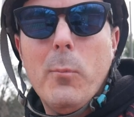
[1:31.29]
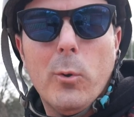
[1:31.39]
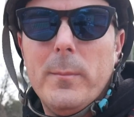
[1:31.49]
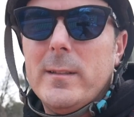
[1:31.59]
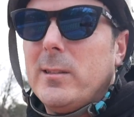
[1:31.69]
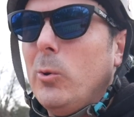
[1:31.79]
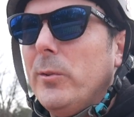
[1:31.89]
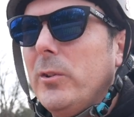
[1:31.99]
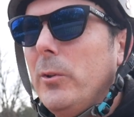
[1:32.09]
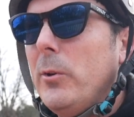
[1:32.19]
more mid-school.
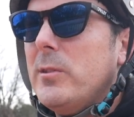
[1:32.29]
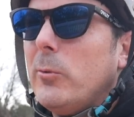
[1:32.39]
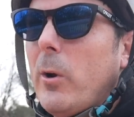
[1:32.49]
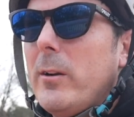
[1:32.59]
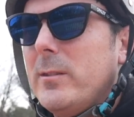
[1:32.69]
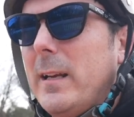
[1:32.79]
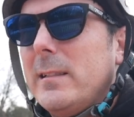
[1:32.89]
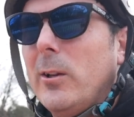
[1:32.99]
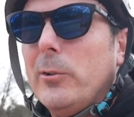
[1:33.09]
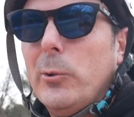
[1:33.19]
So those are the riders that I
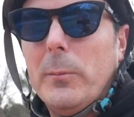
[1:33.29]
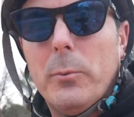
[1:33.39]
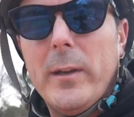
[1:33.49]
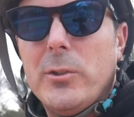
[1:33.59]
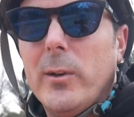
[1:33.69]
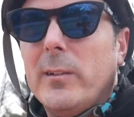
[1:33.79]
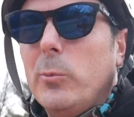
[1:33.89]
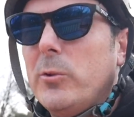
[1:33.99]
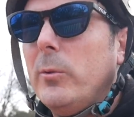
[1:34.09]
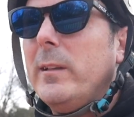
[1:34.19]
saw doing brake tricks,
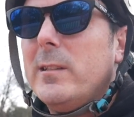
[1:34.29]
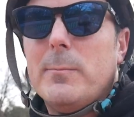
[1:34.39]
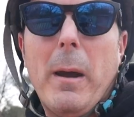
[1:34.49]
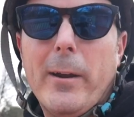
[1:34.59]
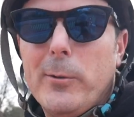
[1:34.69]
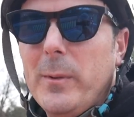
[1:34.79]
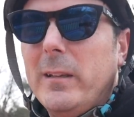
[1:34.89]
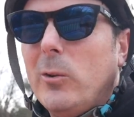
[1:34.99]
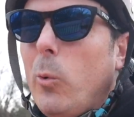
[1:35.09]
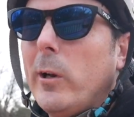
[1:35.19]
which really inspired me
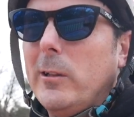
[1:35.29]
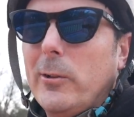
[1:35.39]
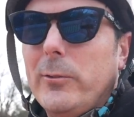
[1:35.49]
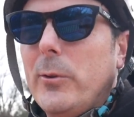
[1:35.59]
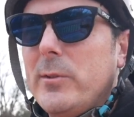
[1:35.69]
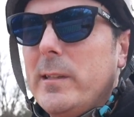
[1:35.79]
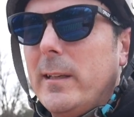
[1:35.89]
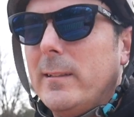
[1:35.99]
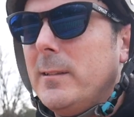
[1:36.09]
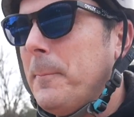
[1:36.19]
to want to learn those
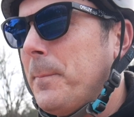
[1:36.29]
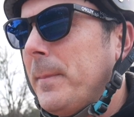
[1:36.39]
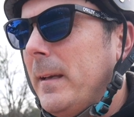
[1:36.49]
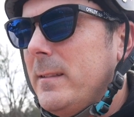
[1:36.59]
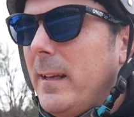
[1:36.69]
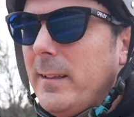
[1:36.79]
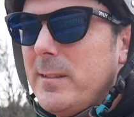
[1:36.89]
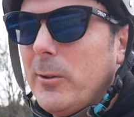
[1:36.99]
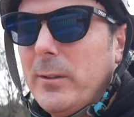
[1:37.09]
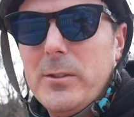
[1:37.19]
things. It's not
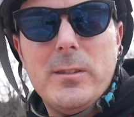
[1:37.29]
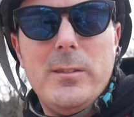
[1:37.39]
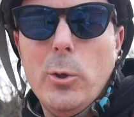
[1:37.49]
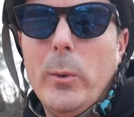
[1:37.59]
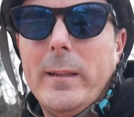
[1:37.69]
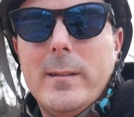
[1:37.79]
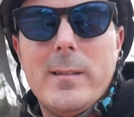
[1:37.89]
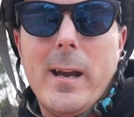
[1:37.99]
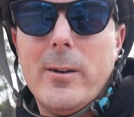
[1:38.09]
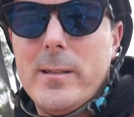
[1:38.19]
necessarily just doing the
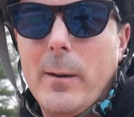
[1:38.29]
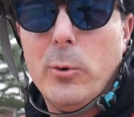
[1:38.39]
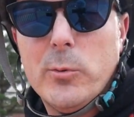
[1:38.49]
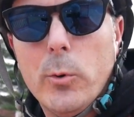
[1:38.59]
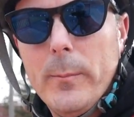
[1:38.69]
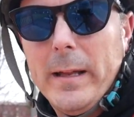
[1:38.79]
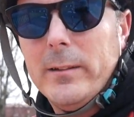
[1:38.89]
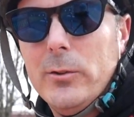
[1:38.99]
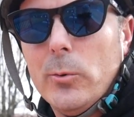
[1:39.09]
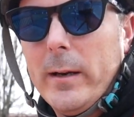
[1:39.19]
tire tap, which we're about
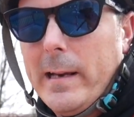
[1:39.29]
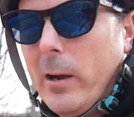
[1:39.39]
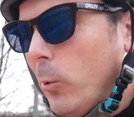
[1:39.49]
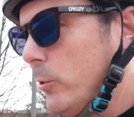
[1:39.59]
to do right now, or